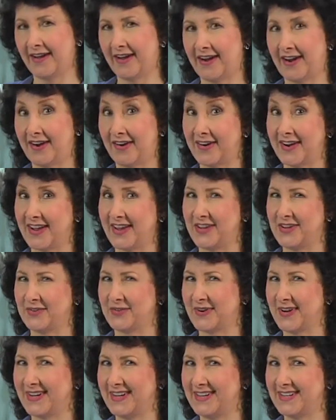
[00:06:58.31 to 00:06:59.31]
All right, you
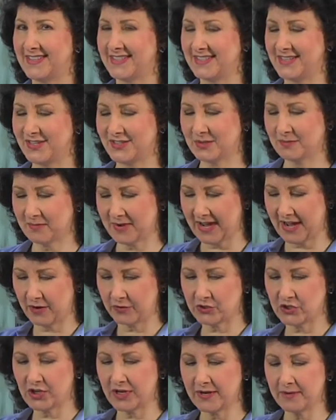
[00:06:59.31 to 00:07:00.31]
ready to see some
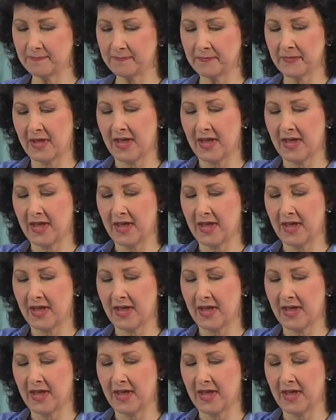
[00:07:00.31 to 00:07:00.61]
couching?